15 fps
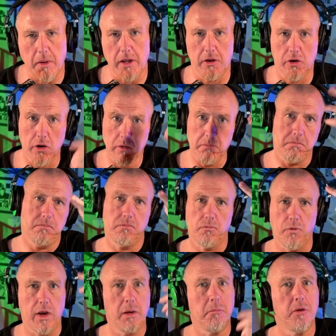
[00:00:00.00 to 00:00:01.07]
may your
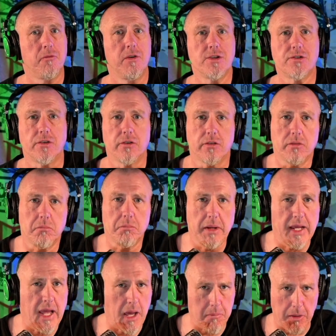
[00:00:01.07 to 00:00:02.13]
random adventures
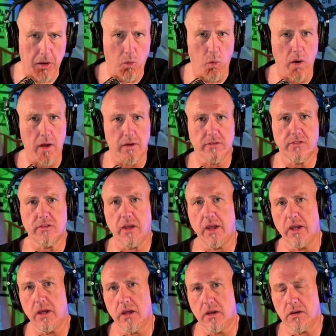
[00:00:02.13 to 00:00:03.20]
be epic quest,
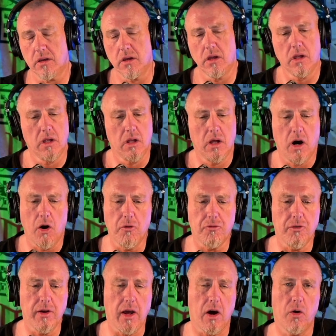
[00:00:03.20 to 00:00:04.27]
and
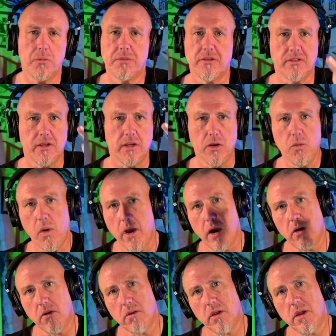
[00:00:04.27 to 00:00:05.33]
hopefully I hope to see you
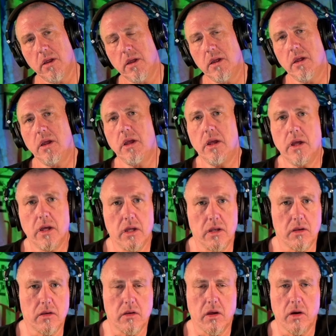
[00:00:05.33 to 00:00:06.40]
out
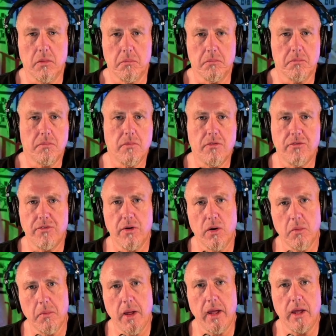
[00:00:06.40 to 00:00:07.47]
and come
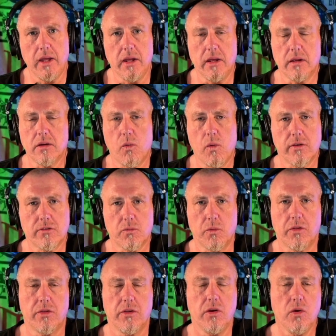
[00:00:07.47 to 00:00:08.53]
film a
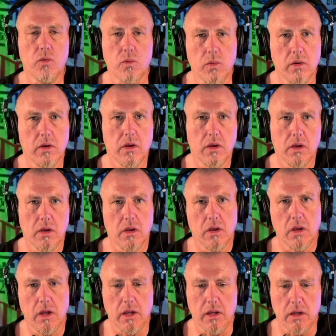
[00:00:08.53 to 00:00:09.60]
quest with you
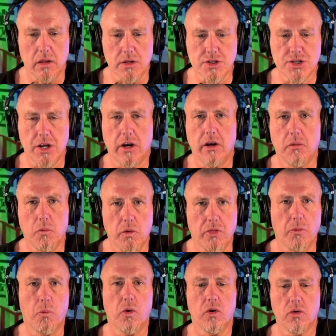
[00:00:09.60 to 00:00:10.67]
and share it
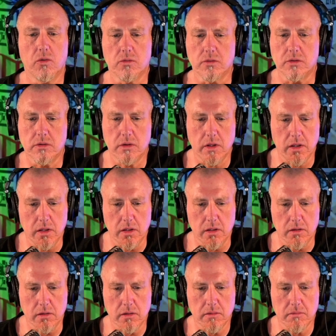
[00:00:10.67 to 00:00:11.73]
with the world
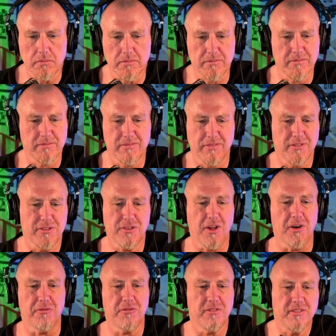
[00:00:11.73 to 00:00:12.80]
and
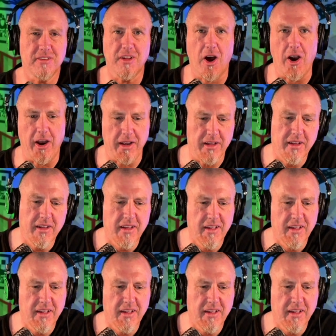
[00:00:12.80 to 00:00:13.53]
stuff. All right.